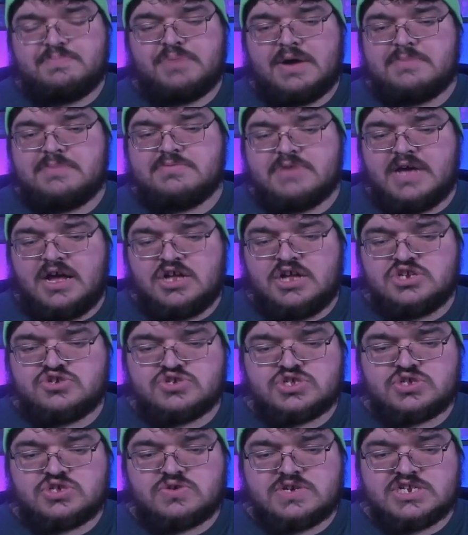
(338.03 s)
probably 100
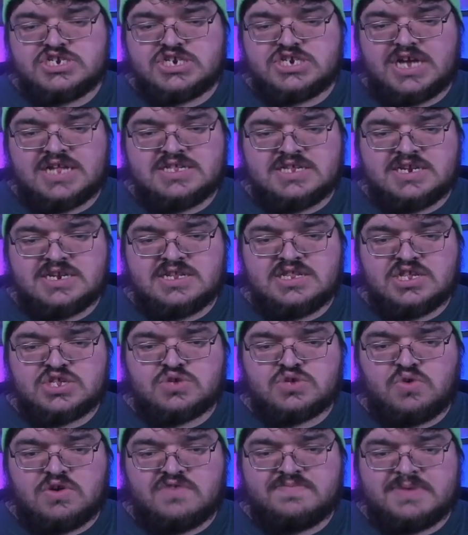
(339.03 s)
screenshots in the
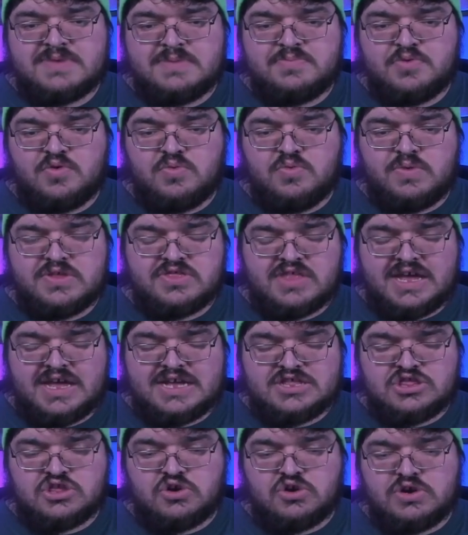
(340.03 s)
Discord of people with
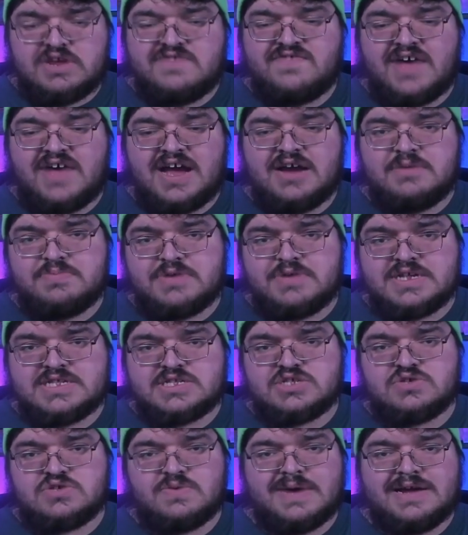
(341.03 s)
like 30
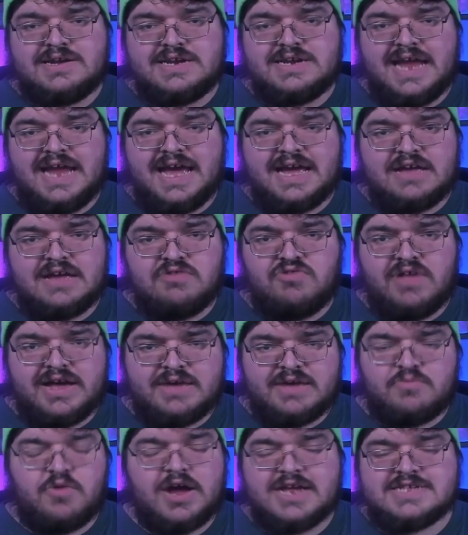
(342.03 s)
fireplaces around an egg.
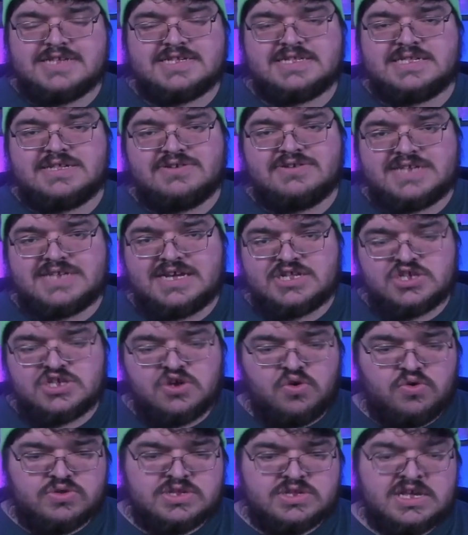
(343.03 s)
Like, why does it still say it's
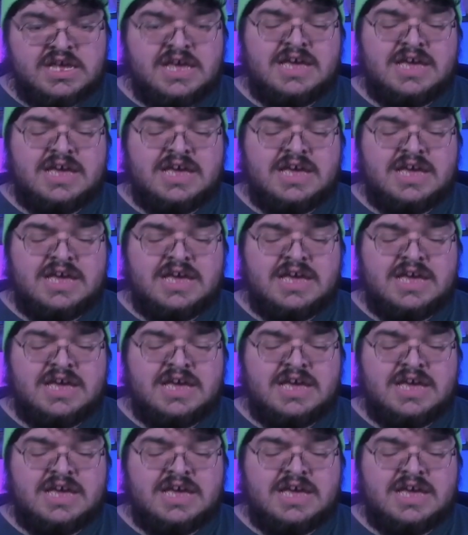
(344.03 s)
cold?